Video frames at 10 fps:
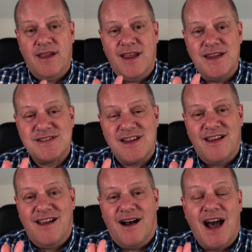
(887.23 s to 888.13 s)
is
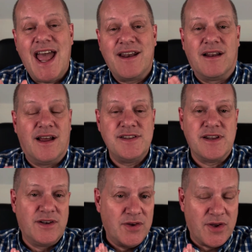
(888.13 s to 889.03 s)
I analyse
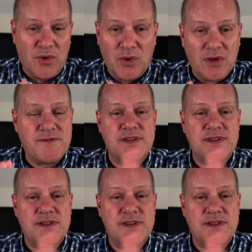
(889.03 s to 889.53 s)
and look at all of